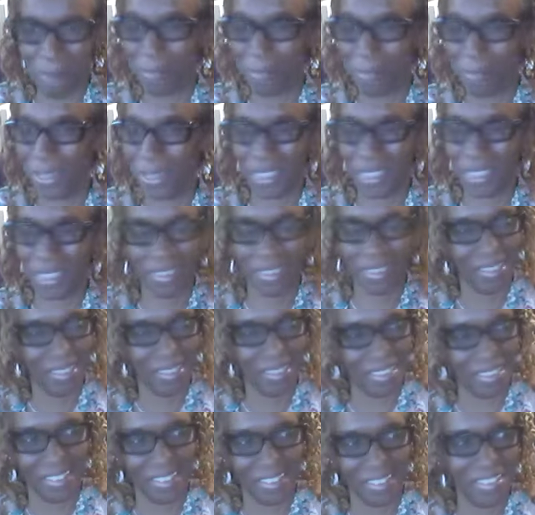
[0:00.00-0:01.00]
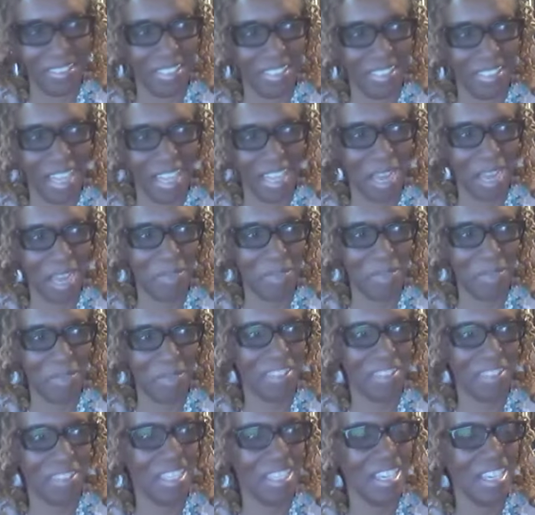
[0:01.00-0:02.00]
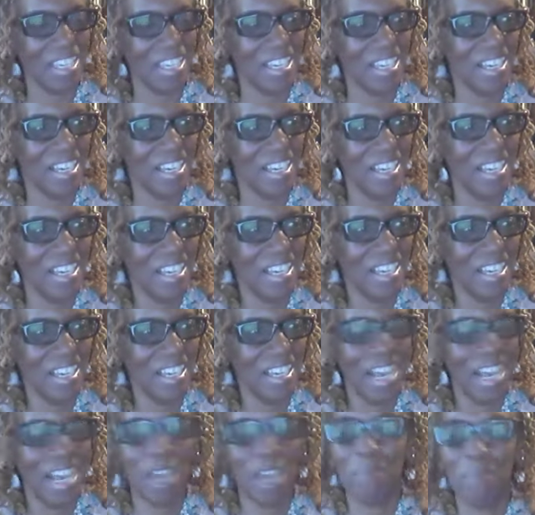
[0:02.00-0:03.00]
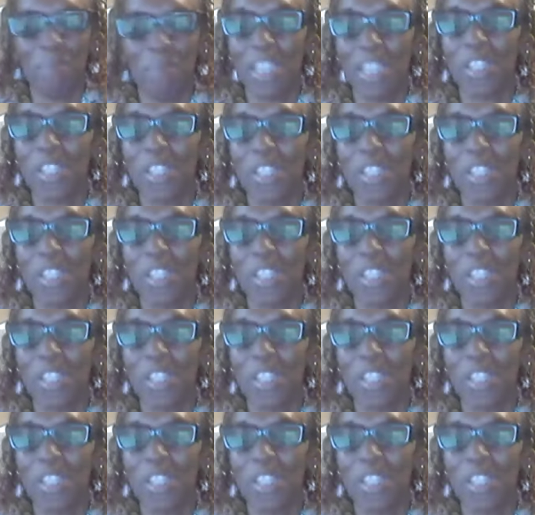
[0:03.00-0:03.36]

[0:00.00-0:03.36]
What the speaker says: but I mean, I think I met